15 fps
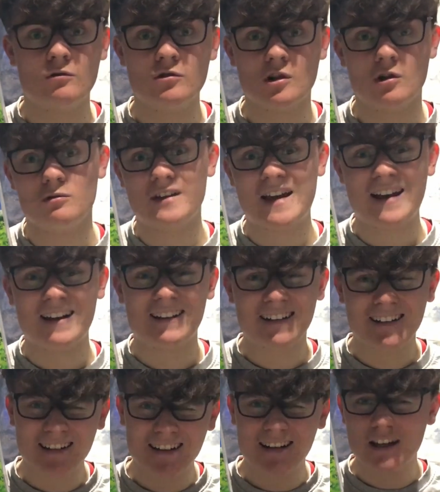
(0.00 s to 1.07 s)
so
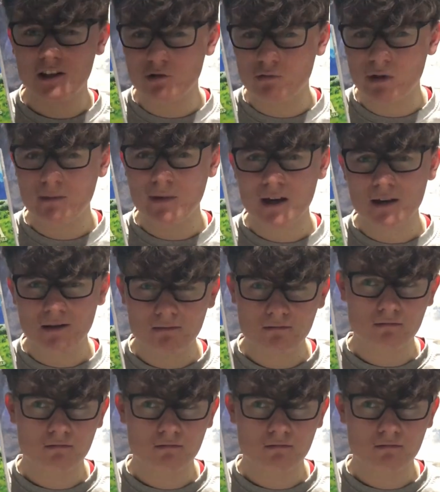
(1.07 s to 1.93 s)
technically it is a remake.